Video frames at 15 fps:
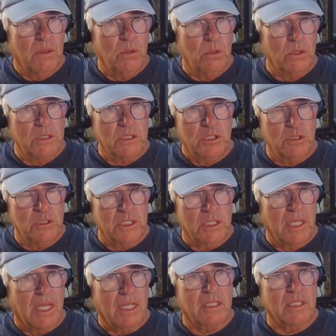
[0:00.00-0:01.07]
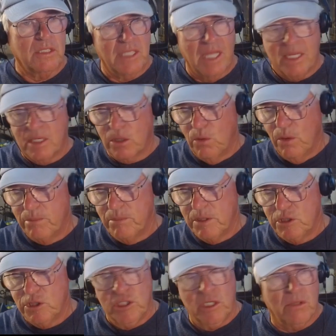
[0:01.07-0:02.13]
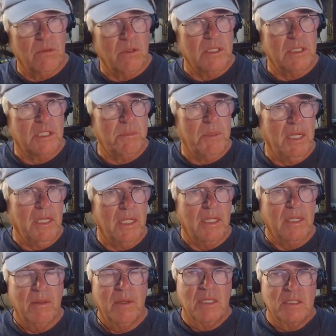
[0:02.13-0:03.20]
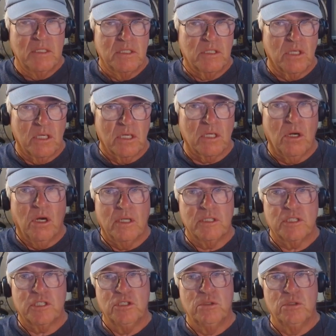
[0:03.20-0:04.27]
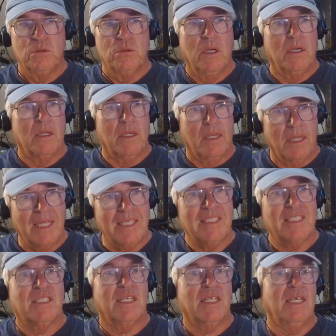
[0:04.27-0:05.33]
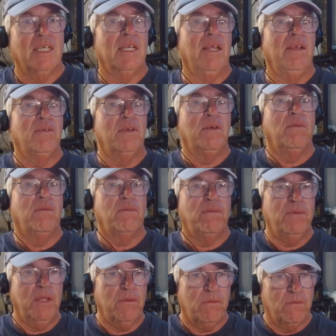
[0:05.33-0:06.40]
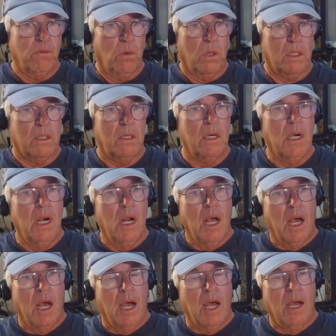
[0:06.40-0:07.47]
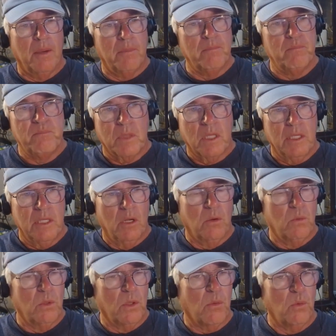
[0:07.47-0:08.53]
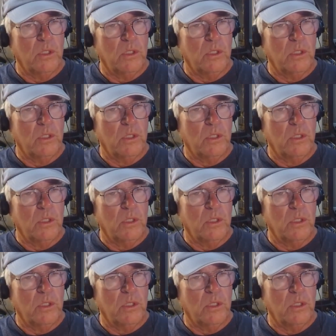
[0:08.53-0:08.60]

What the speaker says: who is using that, because that equipment, generally speaking, is going to cost you less to get even fit for. With